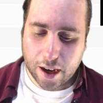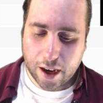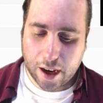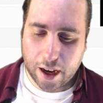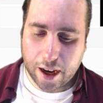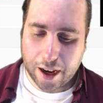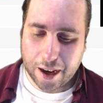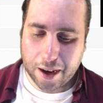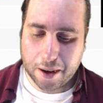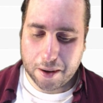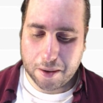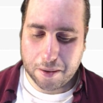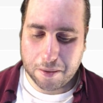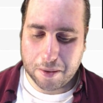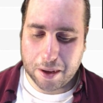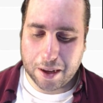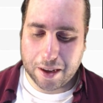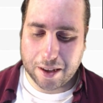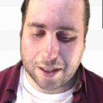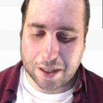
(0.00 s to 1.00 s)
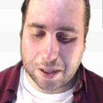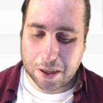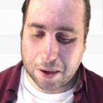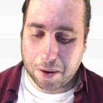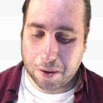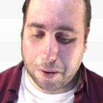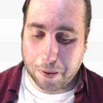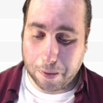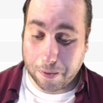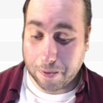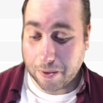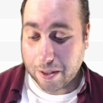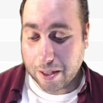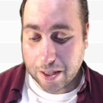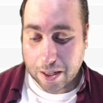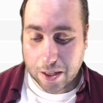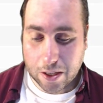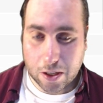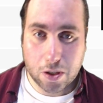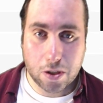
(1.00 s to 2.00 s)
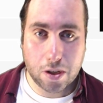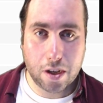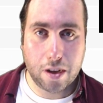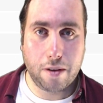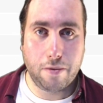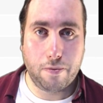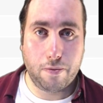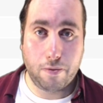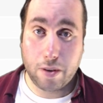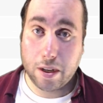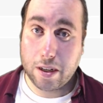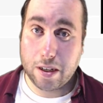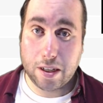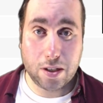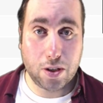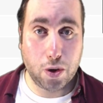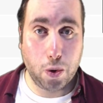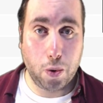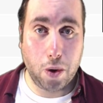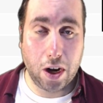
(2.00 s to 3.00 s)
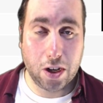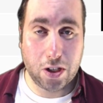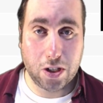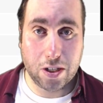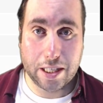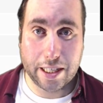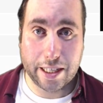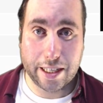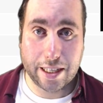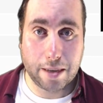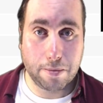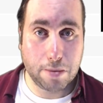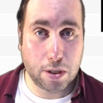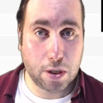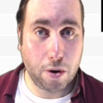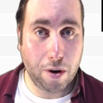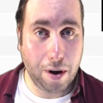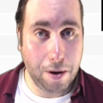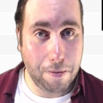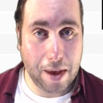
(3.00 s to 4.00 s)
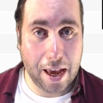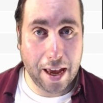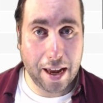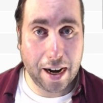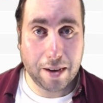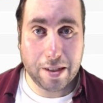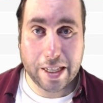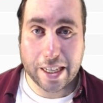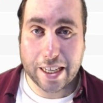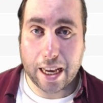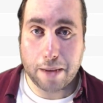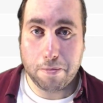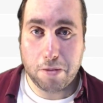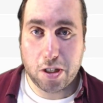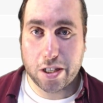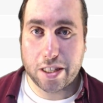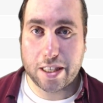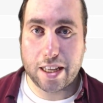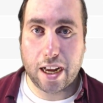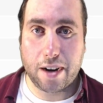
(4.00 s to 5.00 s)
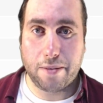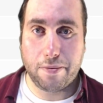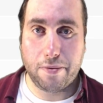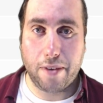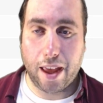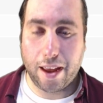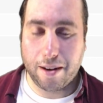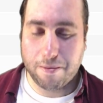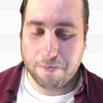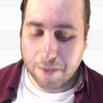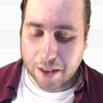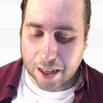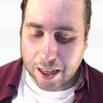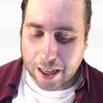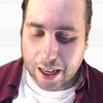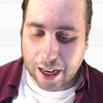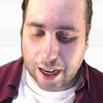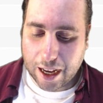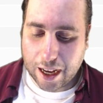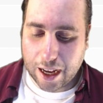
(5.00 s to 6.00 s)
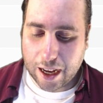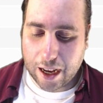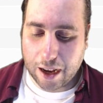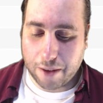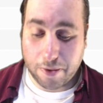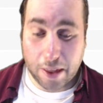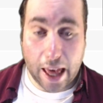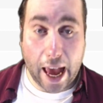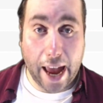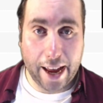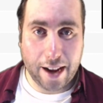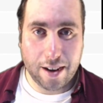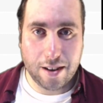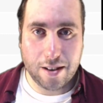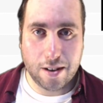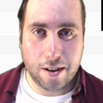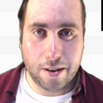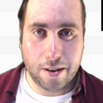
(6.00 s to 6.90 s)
So if Vin Diesel watches this, I'm sorry, man. I'm just not a fan of that.